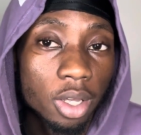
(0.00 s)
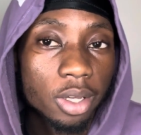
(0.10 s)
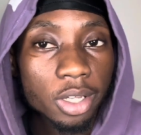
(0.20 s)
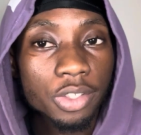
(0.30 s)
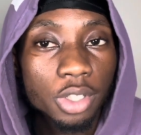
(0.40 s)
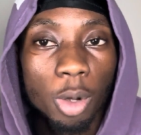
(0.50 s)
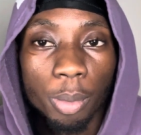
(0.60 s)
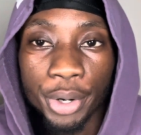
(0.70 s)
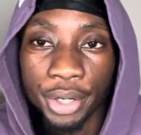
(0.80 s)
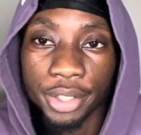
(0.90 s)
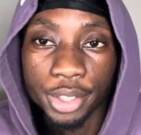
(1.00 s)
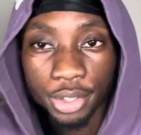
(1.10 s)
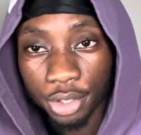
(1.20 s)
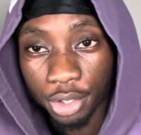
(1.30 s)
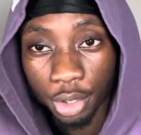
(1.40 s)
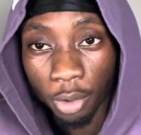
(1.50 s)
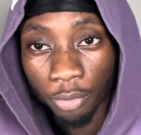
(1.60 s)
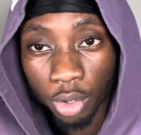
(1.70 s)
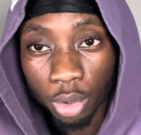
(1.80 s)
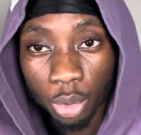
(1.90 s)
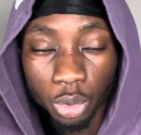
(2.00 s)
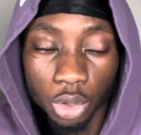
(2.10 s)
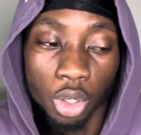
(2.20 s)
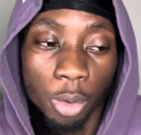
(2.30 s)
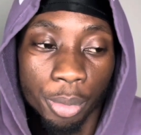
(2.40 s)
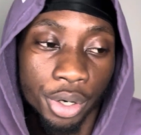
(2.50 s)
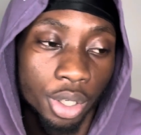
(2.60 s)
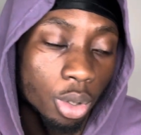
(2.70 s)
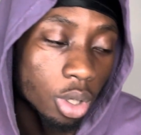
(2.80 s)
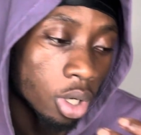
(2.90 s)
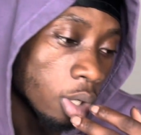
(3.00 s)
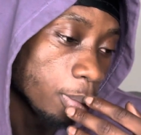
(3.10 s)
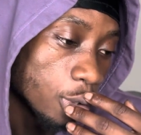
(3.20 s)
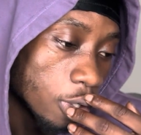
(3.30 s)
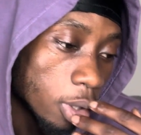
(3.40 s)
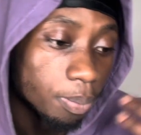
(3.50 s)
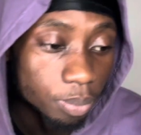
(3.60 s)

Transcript: it's gonna bring attention to your views. It's gonna bring your, you know,